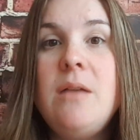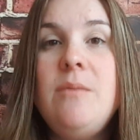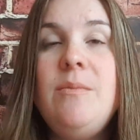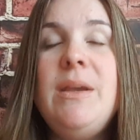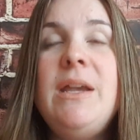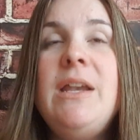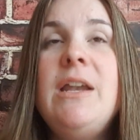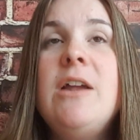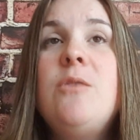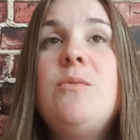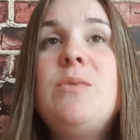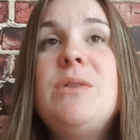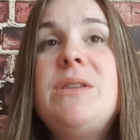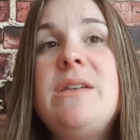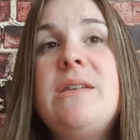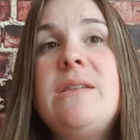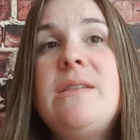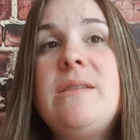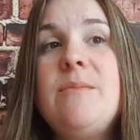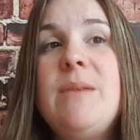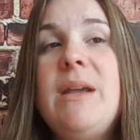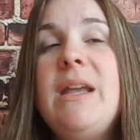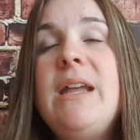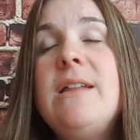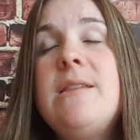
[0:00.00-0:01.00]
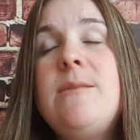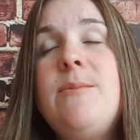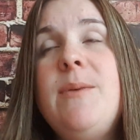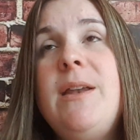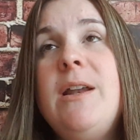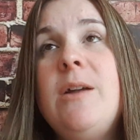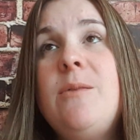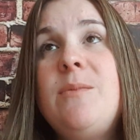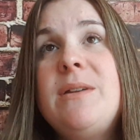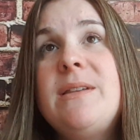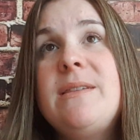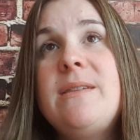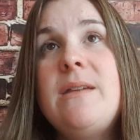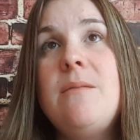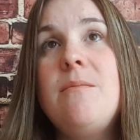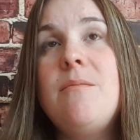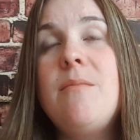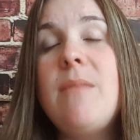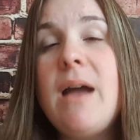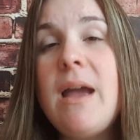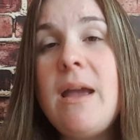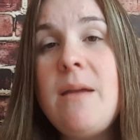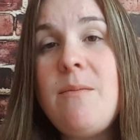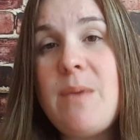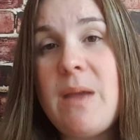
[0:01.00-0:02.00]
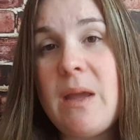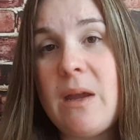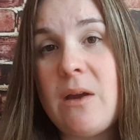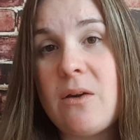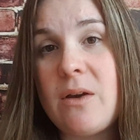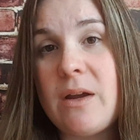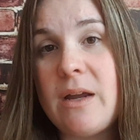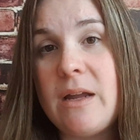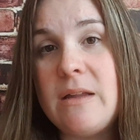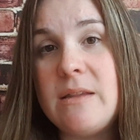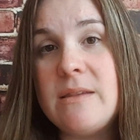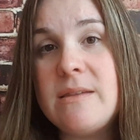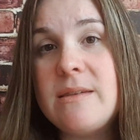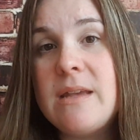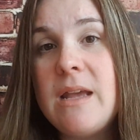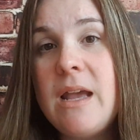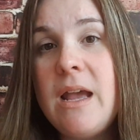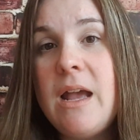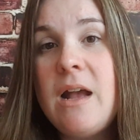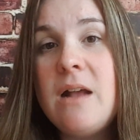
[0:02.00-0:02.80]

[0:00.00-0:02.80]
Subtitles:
my kids being able to see my parents